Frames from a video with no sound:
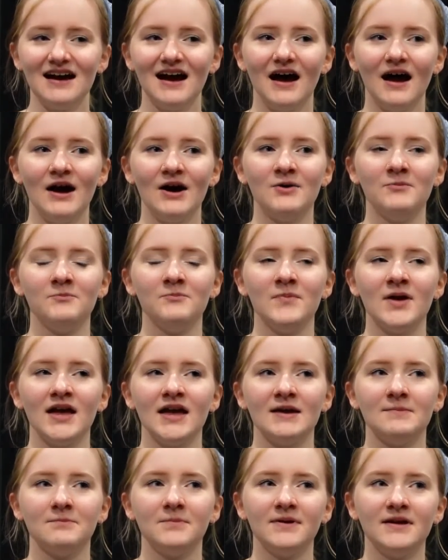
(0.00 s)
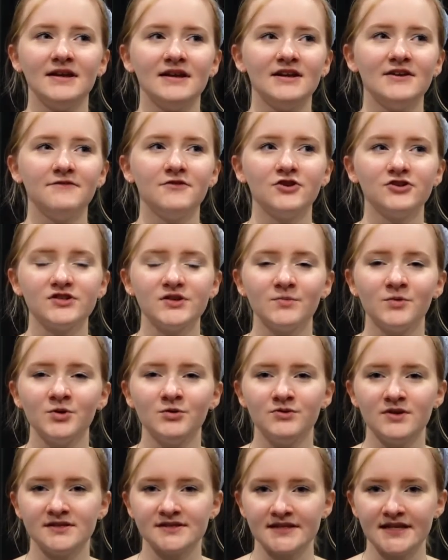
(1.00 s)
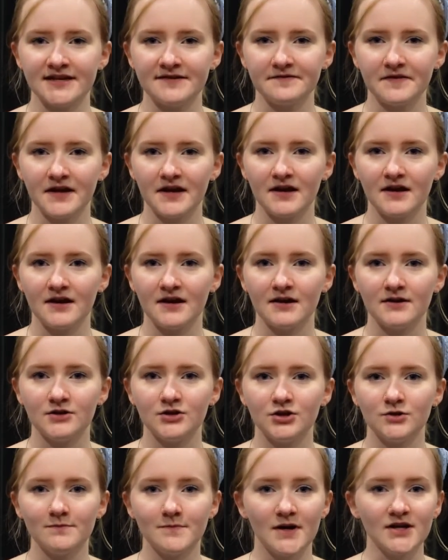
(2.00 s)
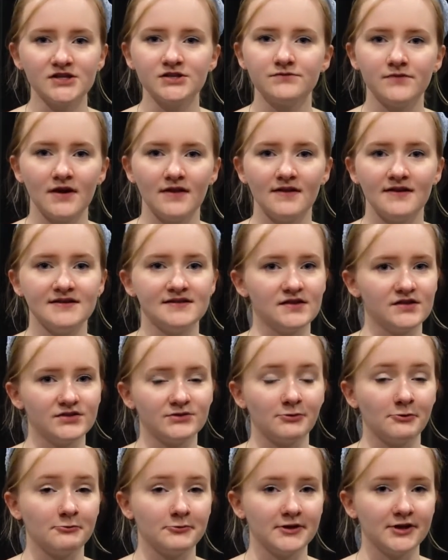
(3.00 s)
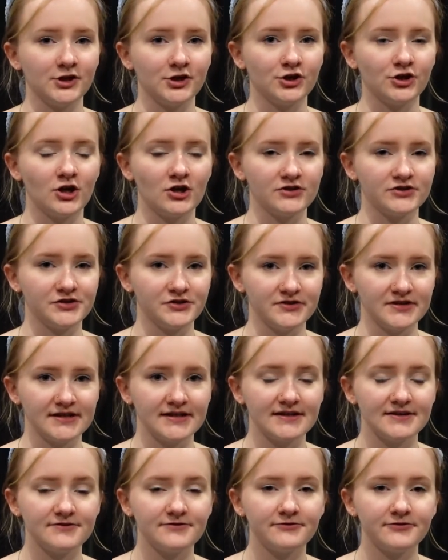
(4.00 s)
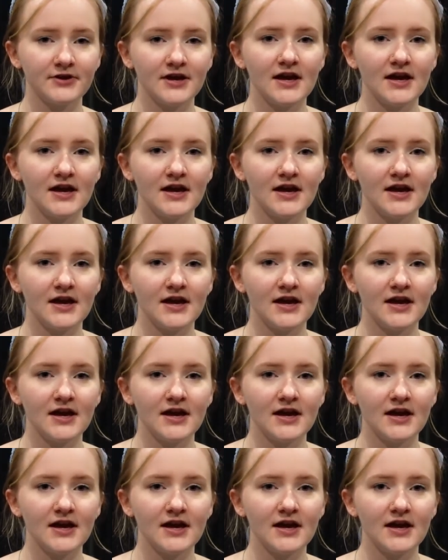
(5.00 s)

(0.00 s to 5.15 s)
But if you're someone who doesn't like feta, mozzarella is also a really good alternative.